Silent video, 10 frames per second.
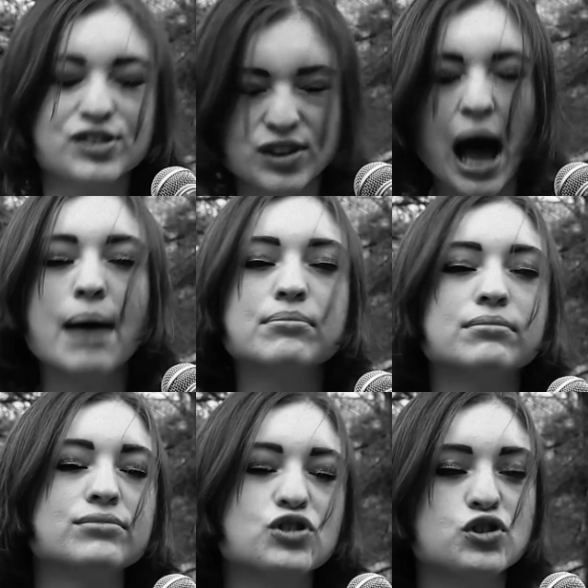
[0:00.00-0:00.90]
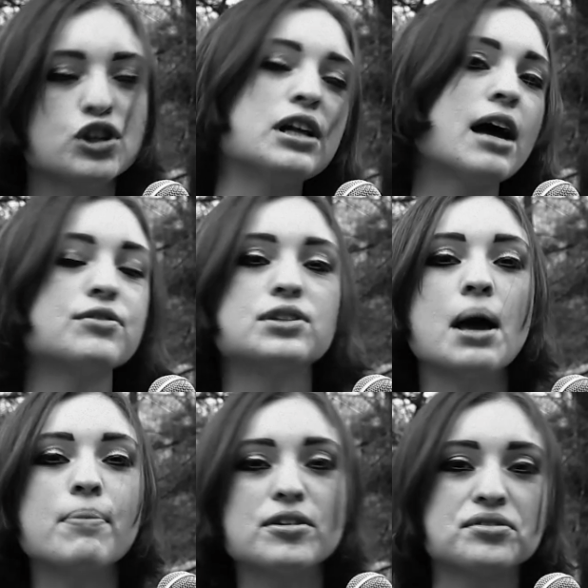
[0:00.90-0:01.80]
stop, just chill out,
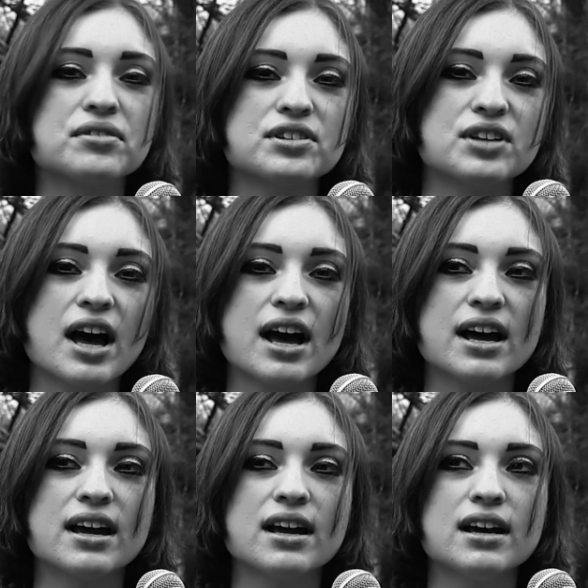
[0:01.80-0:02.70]
stop pestering this guy.